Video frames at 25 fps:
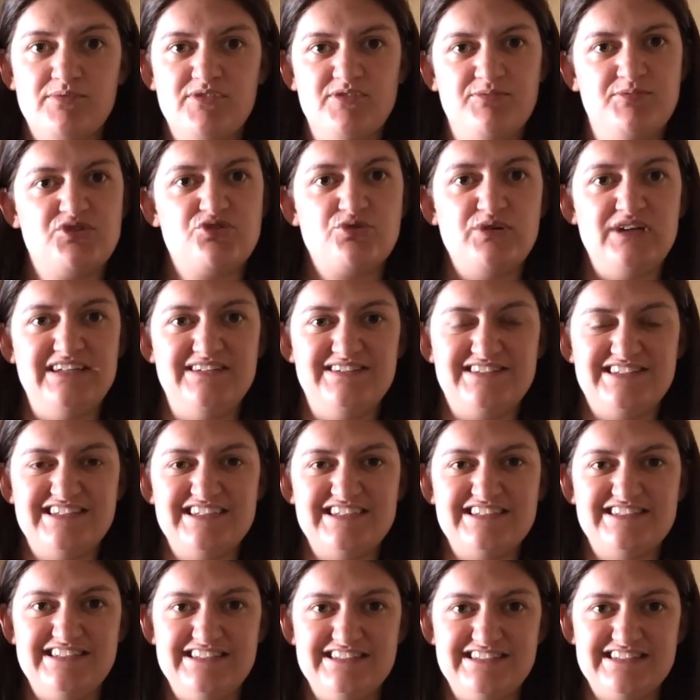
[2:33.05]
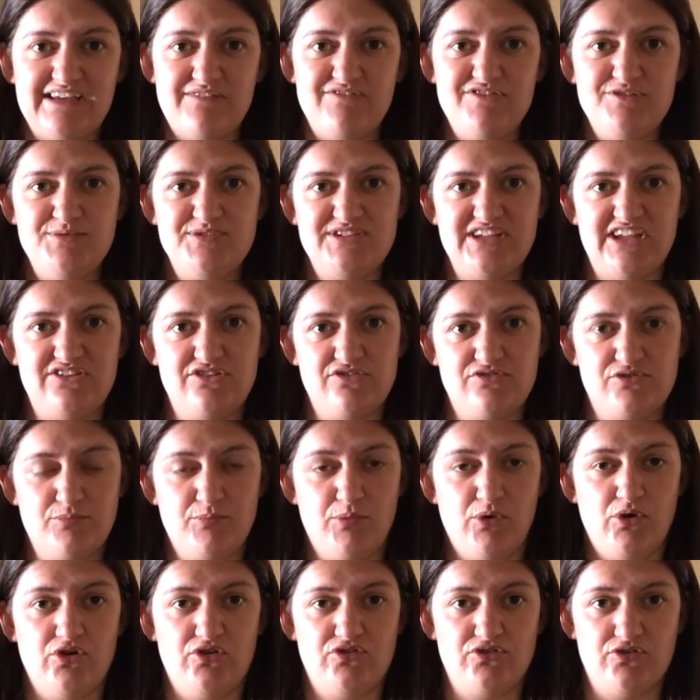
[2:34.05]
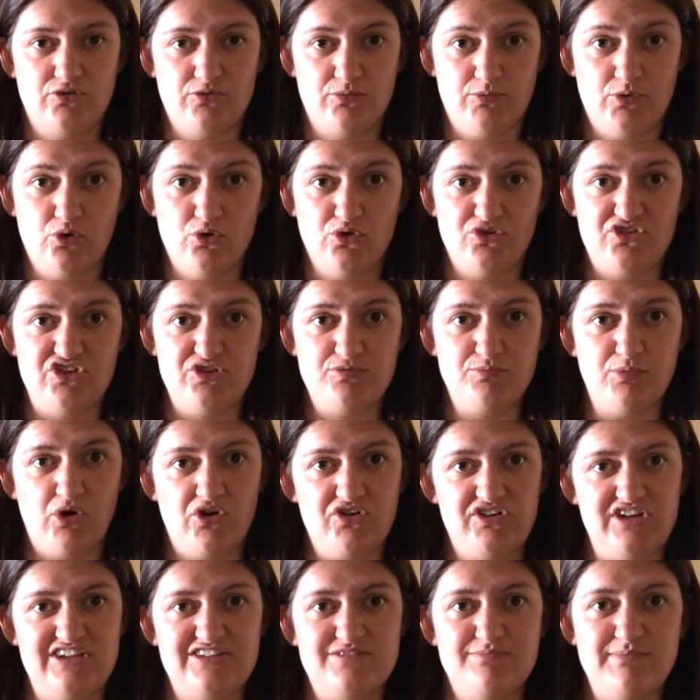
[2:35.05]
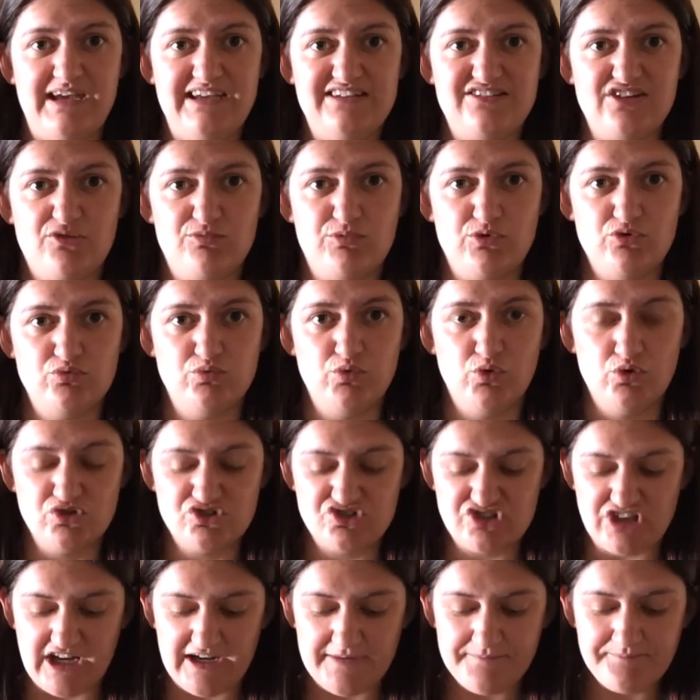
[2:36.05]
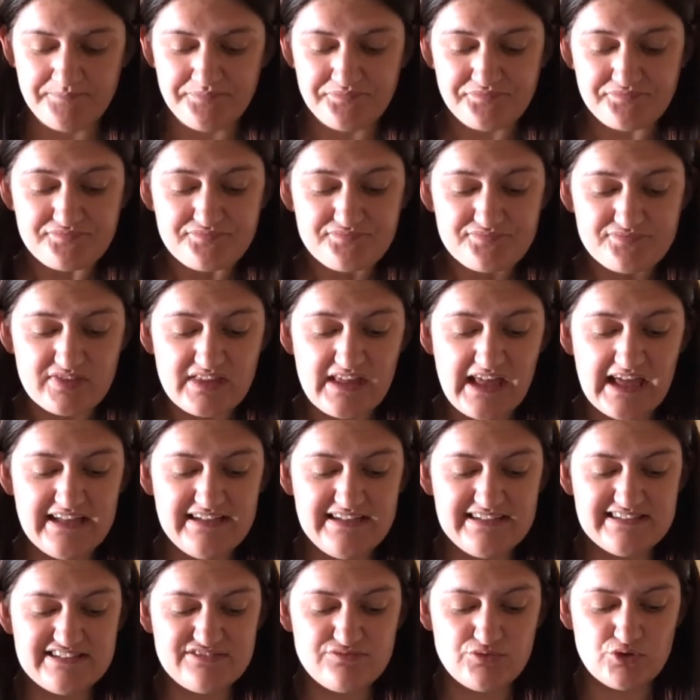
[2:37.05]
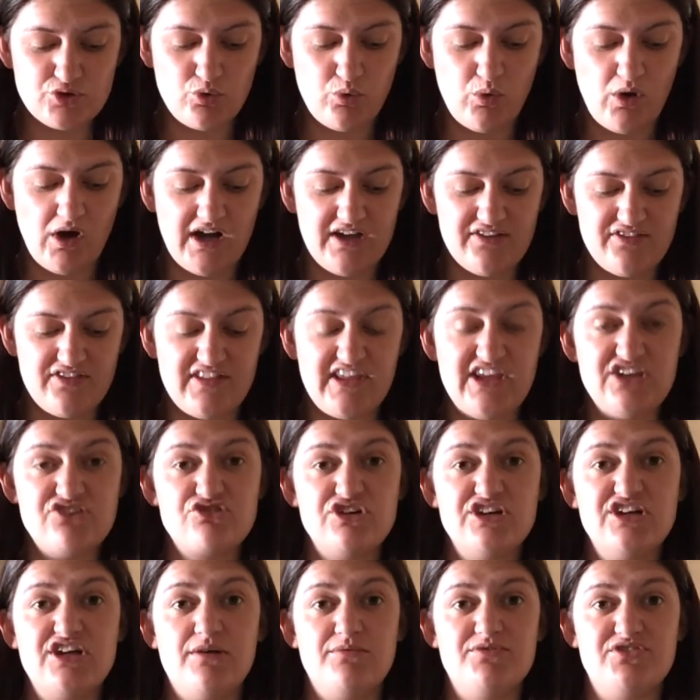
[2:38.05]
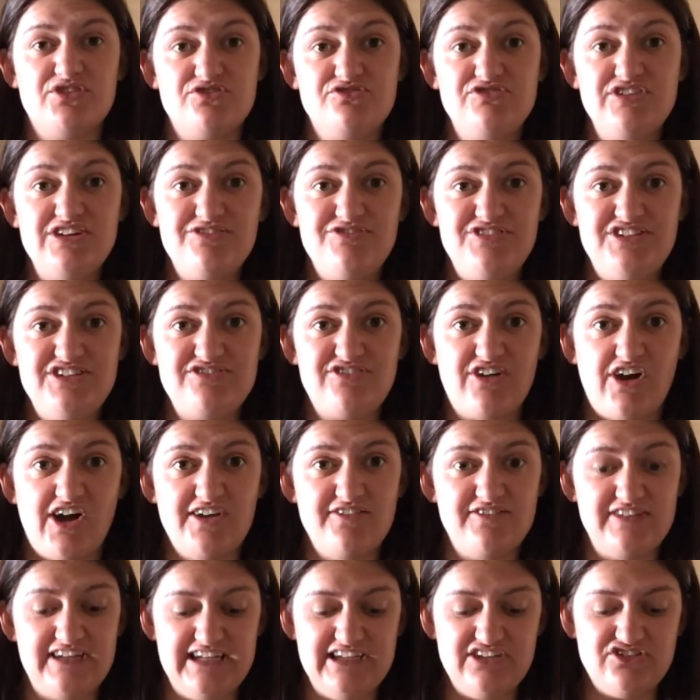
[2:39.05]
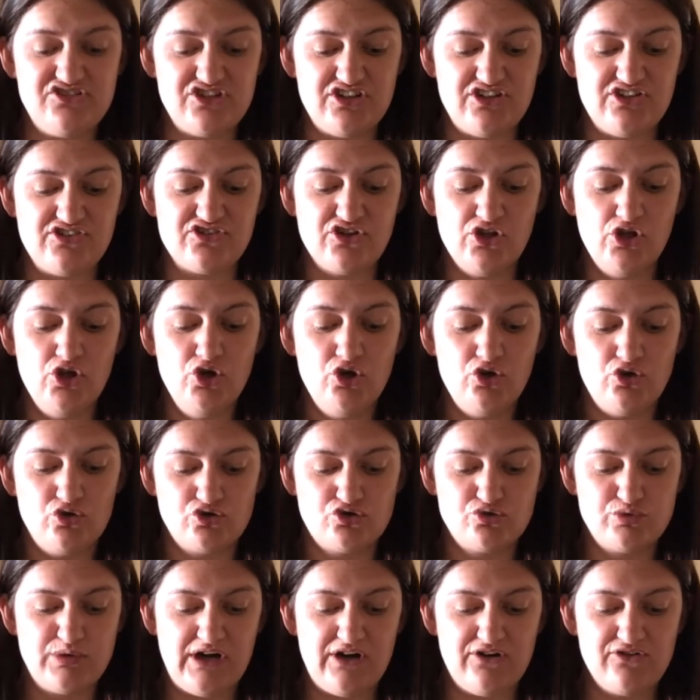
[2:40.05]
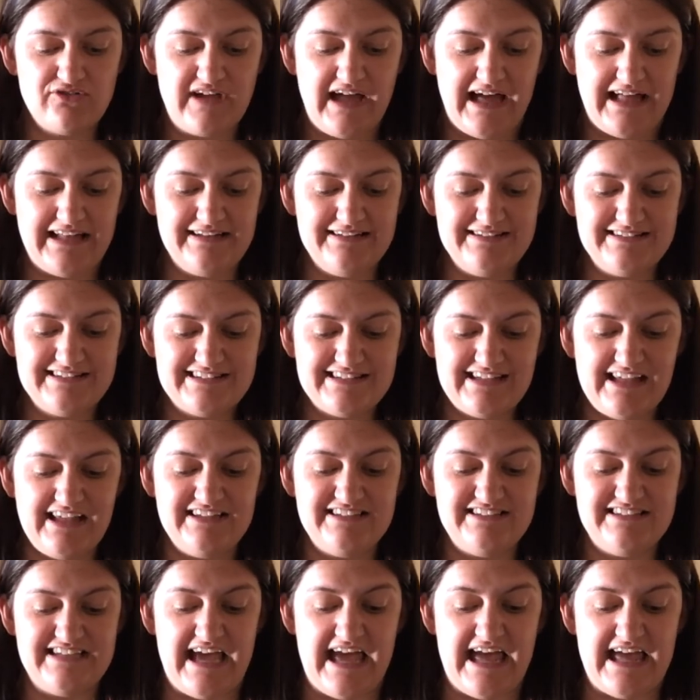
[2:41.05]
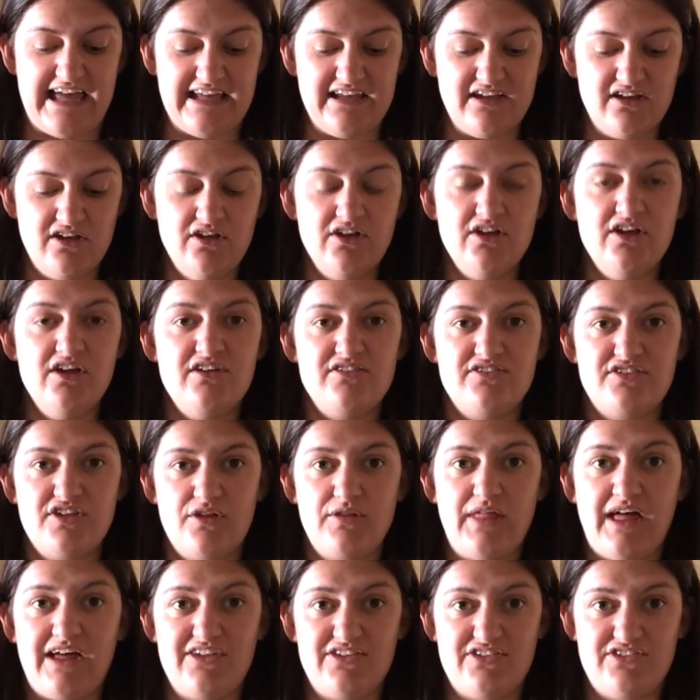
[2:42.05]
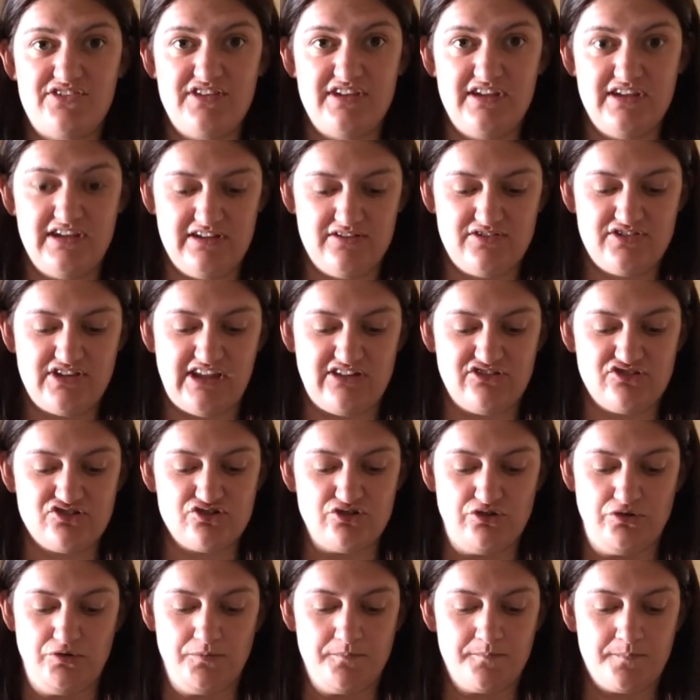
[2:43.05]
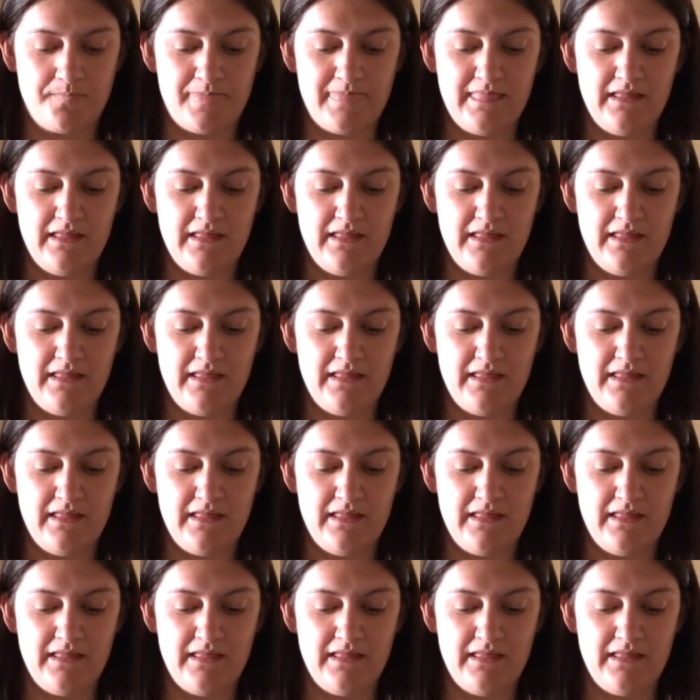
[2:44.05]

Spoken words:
Between 60 and 70% of the horse's body is made up of water, and it is required that they drink up to 55 litres or 12 gallons a day. So that's essential.